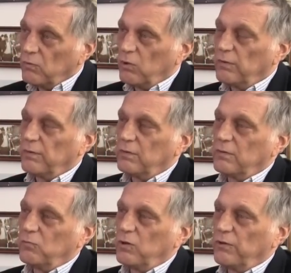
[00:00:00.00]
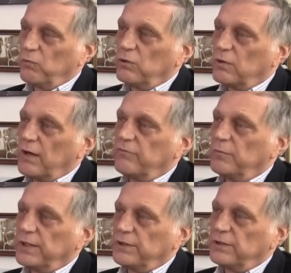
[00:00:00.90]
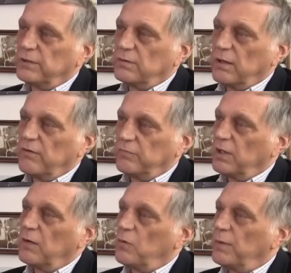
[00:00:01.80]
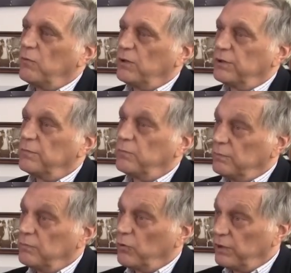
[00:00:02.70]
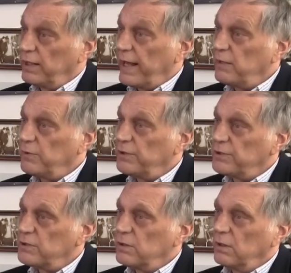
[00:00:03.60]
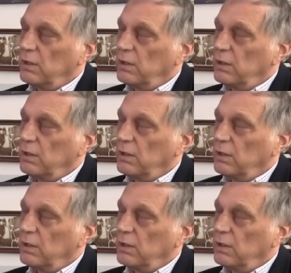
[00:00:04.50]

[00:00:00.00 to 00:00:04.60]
where the real confirmations have come about what the important anatomy is.